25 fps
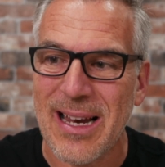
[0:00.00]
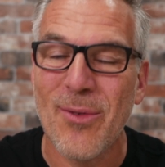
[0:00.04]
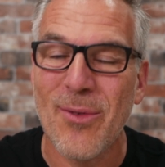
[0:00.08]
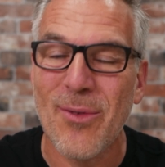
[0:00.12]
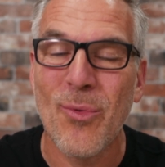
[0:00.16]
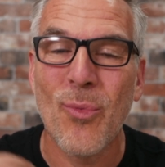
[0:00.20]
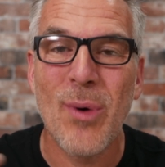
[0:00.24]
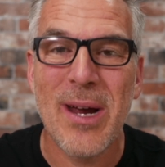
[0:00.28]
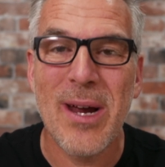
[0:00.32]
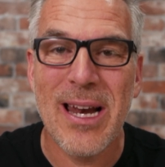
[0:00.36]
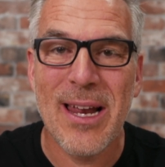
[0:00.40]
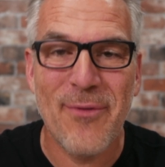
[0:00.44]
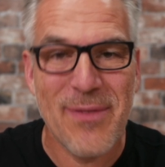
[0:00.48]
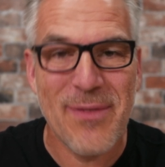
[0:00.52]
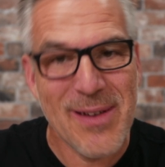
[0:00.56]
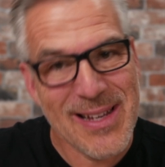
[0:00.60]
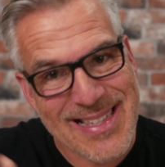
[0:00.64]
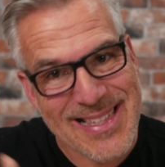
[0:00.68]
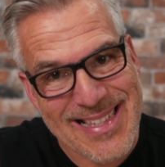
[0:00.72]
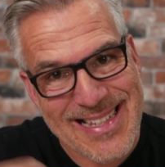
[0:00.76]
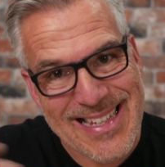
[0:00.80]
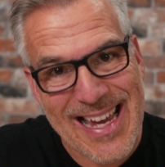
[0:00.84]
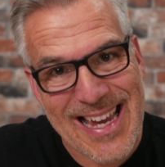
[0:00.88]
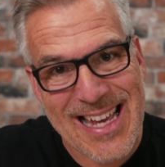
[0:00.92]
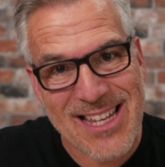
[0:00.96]
It will if we're
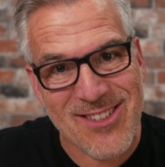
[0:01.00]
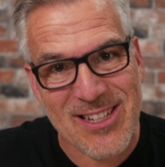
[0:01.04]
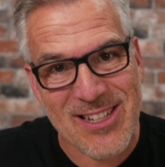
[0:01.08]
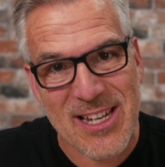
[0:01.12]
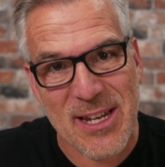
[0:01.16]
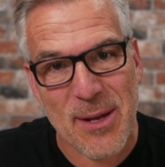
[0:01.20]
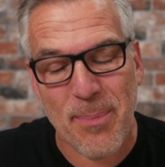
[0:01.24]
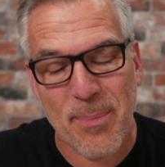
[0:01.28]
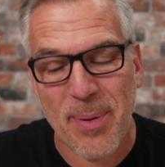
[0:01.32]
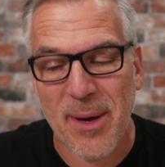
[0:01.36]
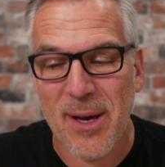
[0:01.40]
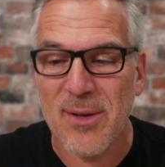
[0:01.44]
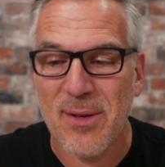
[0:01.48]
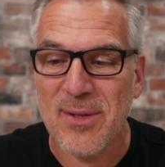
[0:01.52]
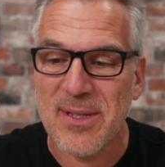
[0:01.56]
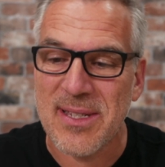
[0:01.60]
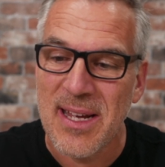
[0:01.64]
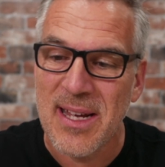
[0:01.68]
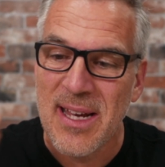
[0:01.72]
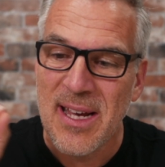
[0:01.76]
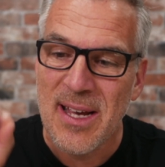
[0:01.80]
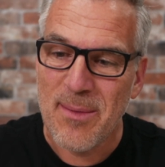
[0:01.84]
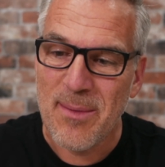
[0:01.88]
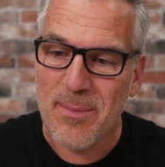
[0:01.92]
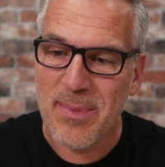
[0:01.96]
scheduling a post,
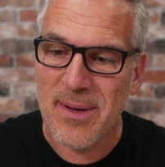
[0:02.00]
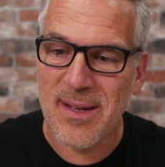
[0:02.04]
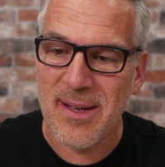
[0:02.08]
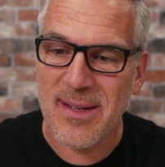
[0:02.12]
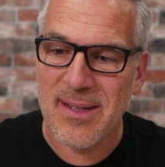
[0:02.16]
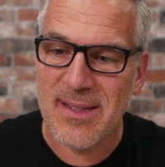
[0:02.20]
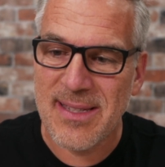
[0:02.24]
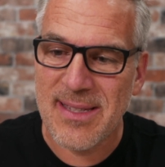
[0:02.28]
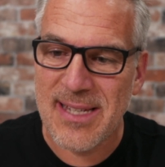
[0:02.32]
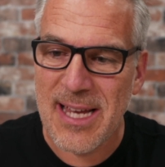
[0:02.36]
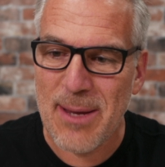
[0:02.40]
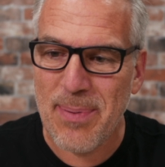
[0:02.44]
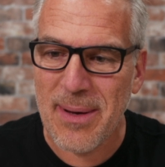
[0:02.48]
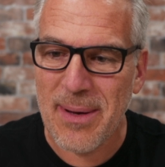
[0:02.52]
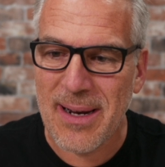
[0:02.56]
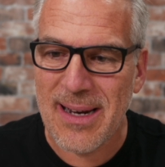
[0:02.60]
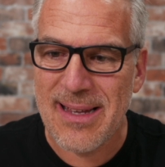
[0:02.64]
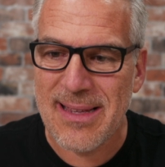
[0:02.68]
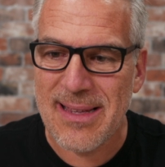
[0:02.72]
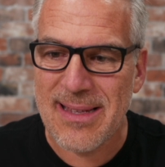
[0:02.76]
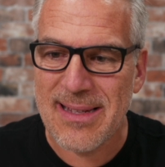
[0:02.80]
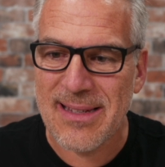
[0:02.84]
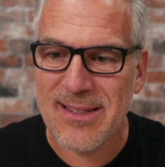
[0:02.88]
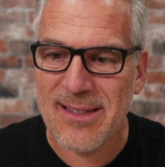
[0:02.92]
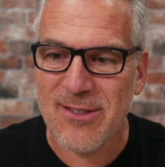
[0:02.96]
but
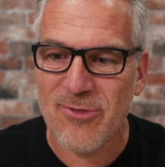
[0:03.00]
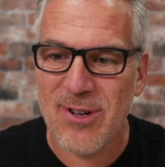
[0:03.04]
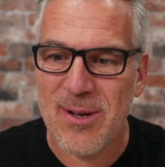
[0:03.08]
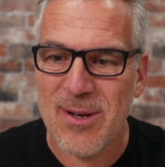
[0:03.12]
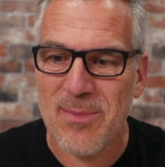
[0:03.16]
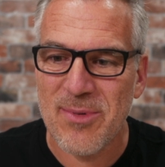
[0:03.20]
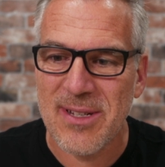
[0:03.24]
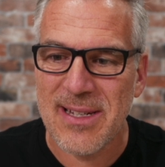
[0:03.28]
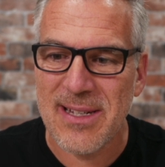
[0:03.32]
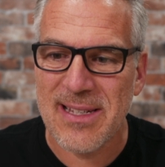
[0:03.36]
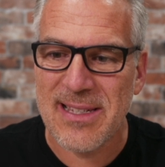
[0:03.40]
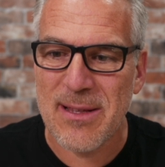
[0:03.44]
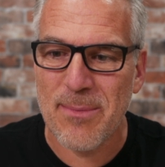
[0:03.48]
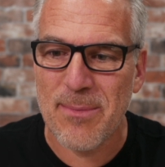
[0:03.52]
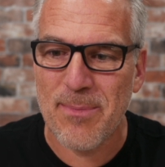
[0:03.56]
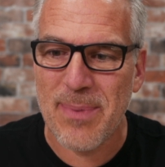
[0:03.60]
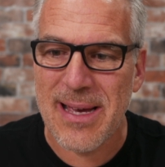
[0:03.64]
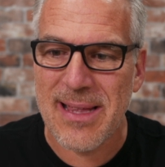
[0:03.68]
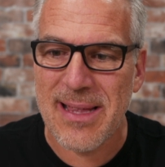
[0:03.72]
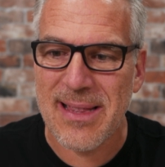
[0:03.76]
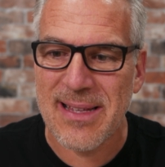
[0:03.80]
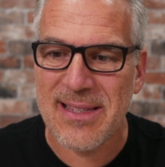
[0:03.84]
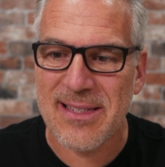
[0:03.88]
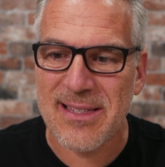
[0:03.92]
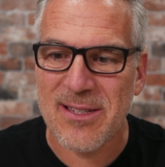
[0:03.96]
typically the description is the
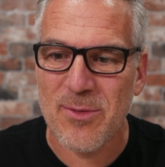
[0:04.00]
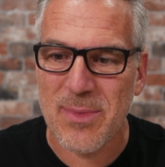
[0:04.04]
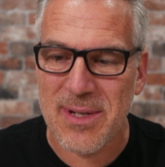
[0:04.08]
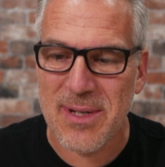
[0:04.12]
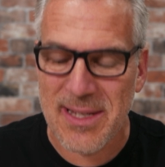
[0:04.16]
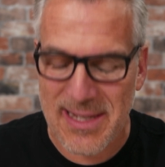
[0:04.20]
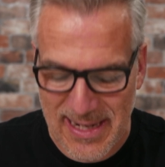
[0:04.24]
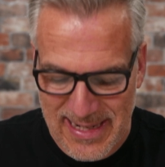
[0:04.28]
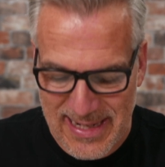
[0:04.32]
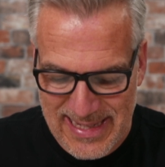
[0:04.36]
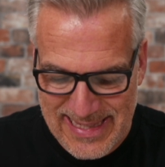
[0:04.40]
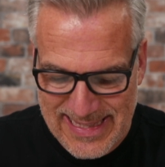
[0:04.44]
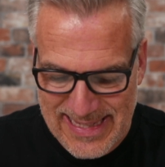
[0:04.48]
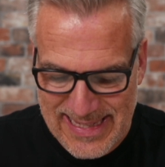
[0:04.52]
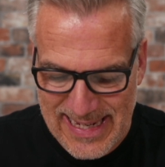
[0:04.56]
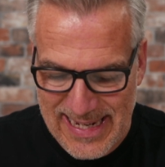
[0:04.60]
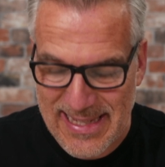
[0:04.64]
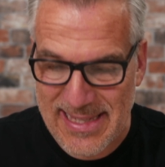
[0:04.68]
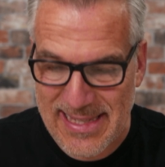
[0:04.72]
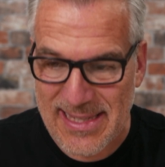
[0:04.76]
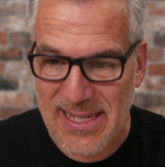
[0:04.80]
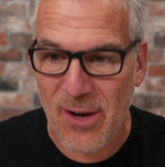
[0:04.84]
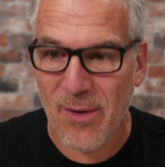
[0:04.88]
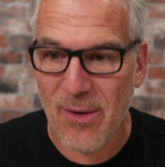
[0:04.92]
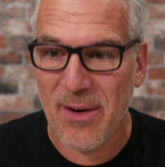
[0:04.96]
bit that someone's going to see.
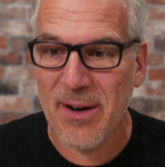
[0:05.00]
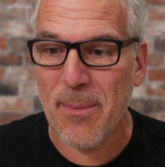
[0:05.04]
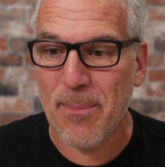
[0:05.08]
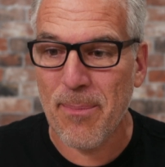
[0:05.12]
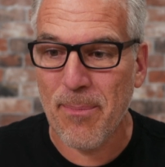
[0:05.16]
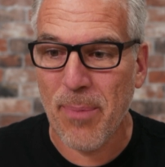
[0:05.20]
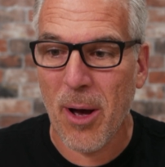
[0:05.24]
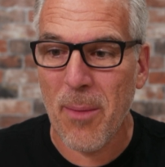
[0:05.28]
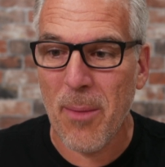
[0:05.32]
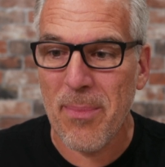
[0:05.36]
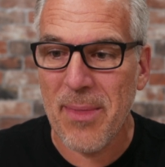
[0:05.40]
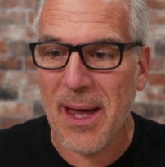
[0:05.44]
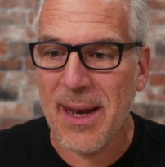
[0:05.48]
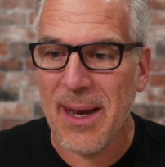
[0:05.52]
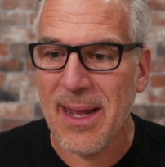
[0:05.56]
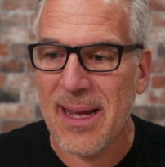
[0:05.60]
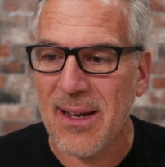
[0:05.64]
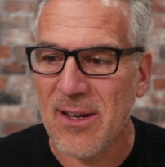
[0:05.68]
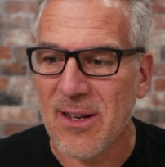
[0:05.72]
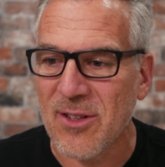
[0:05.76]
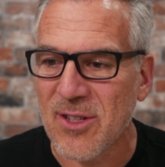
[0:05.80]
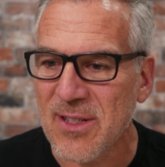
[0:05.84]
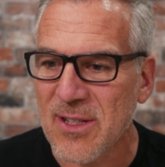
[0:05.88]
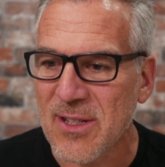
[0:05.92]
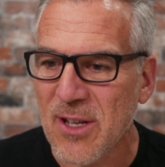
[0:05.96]
So I'm going to pop that
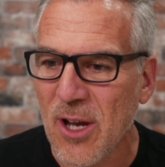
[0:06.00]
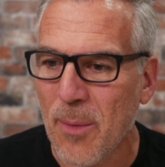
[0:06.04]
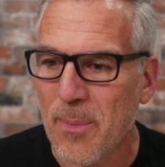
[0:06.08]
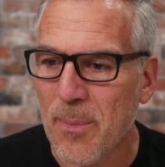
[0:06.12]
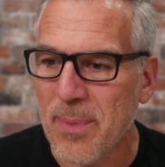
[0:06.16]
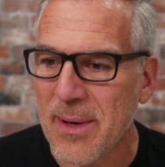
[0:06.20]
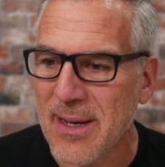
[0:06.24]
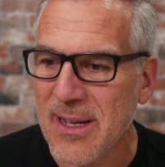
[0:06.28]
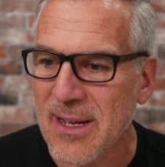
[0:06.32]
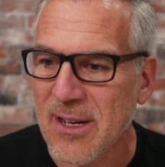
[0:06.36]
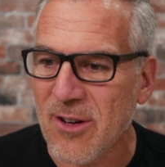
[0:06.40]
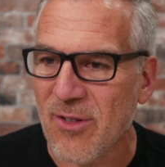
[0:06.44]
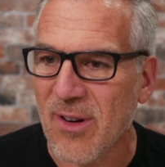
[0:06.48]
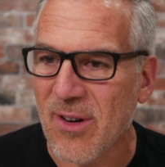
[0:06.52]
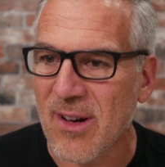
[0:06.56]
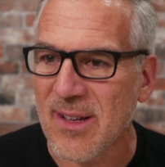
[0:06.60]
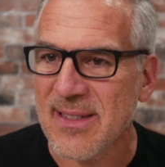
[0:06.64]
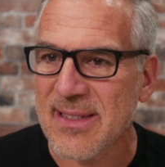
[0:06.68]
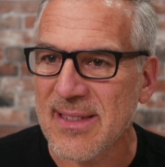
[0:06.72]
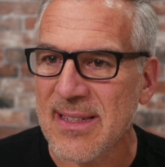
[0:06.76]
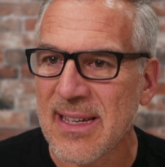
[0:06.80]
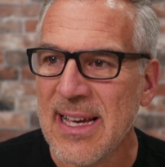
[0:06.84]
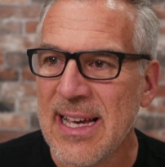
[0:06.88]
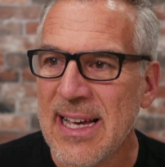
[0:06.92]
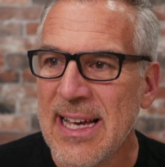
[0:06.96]
in and just copy it
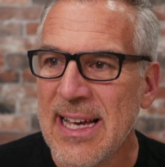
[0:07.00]
across.